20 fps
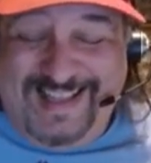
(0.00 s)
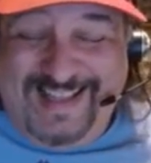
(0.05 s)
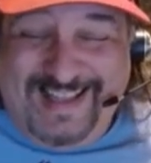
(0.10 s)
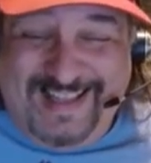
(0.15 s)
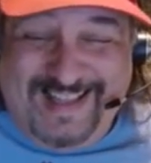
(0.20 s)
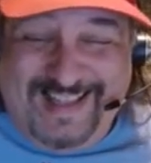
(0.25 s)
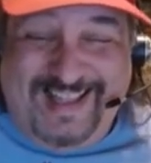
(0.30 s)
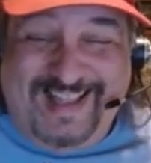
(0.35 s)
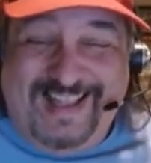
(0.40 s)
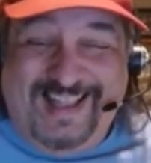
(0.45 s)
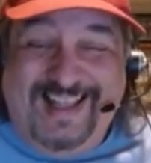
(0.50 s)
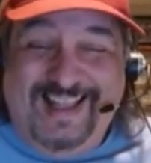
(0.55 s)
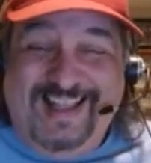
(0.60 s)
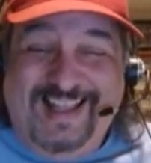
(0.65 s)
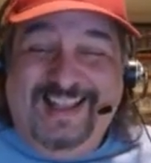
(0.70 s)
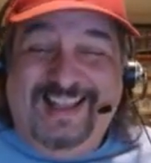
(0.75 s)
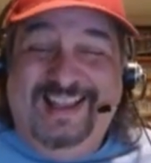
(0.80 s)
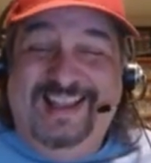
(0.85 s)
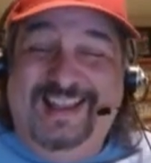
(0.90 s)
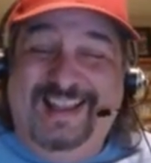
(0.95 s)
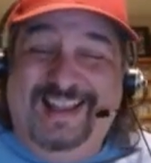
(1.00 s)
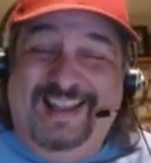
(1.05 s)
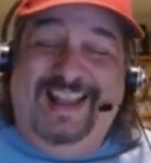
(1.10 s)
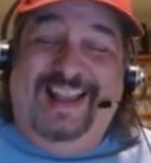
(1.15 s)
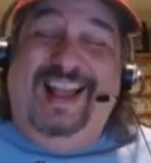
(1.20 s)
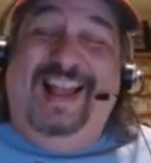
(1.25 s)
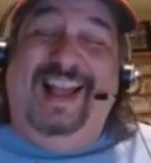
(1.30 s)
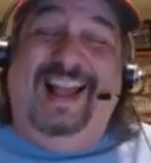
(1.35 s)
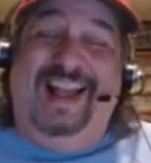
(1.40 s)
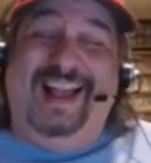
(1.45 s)

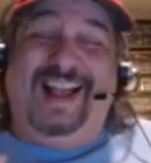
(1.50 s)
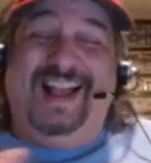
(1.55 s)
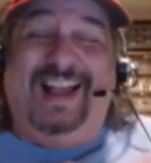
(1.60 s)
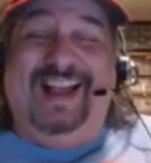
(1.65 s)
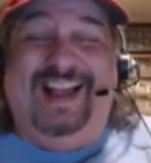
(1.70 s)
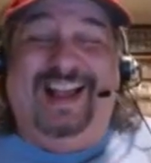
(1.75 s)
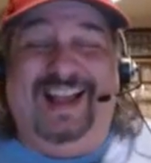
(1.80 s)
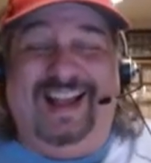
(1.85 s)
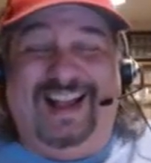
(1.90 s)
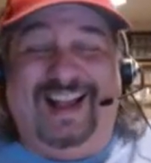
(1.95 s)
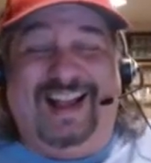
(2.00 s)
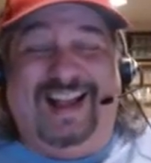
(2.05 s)
No words are spoken by the person on screen.